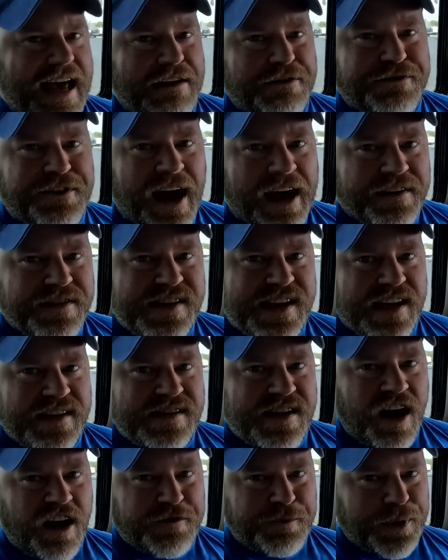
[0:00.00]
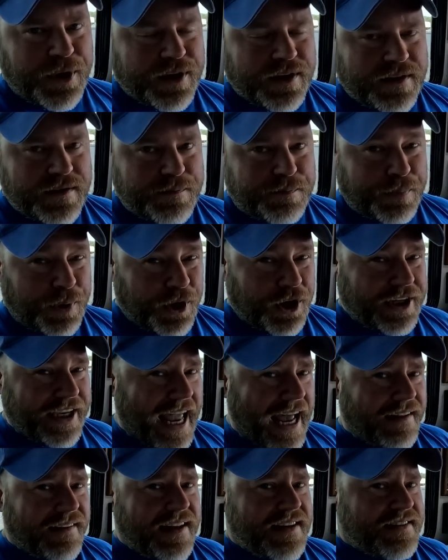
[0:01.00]
that 5 cents off per
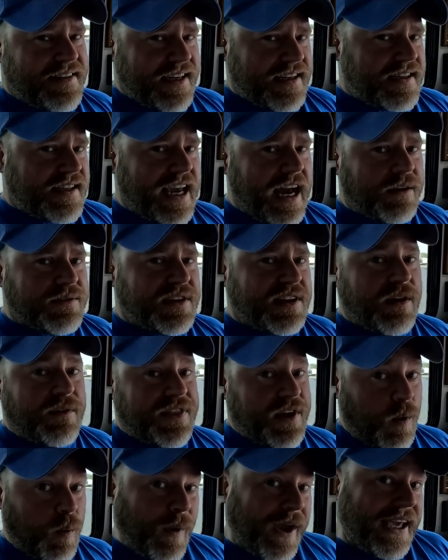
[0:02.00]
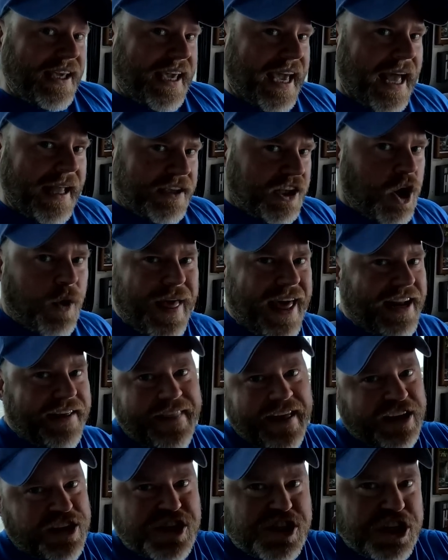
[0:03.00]
gallon discount that we get, you know, that
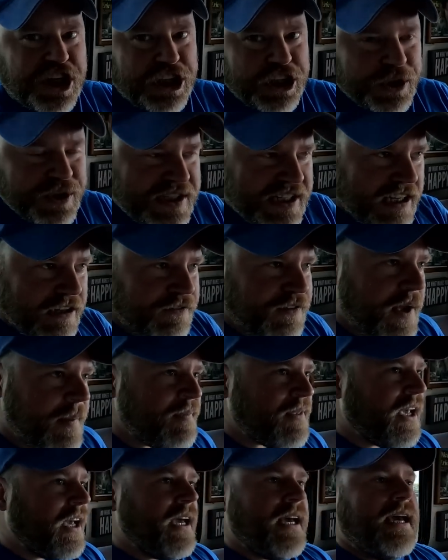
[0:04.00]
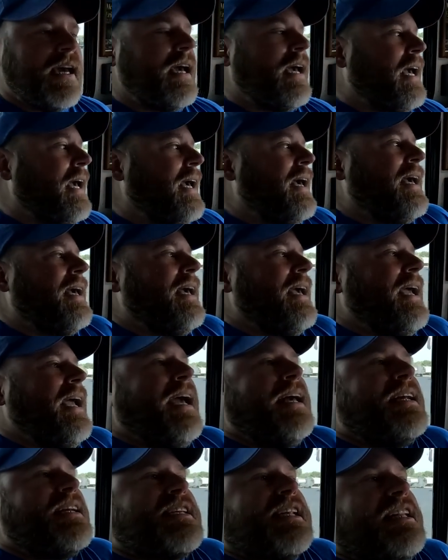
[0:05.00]
exclusive,
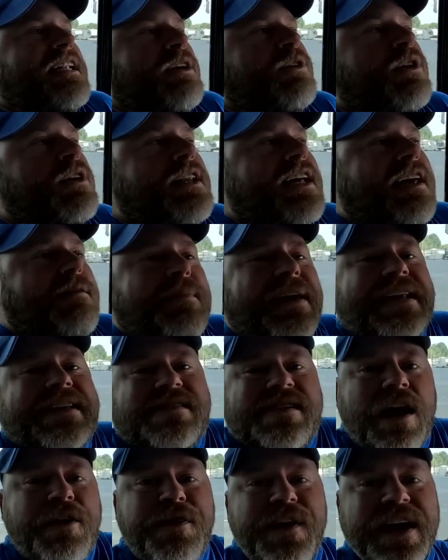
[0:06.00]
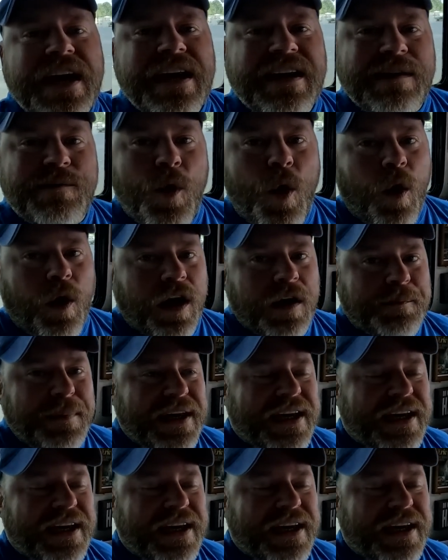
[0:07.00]
it is literally means nothing anymore,